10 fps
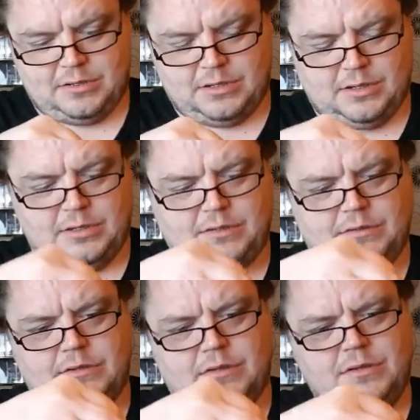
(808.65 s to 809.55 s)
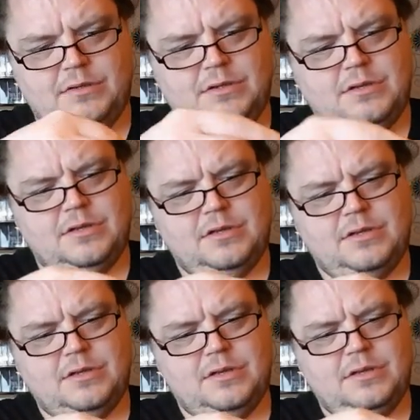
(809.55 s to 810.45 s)
like so.
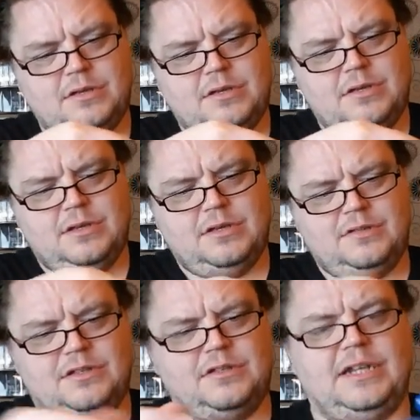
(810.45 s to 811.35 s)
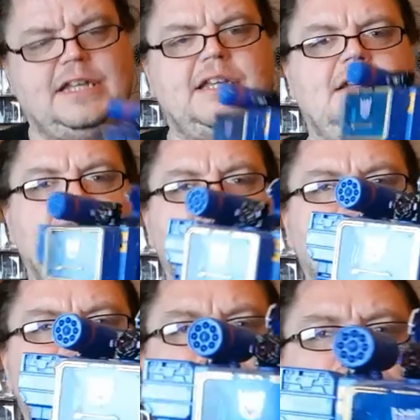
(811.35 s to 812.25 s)
So he's got like a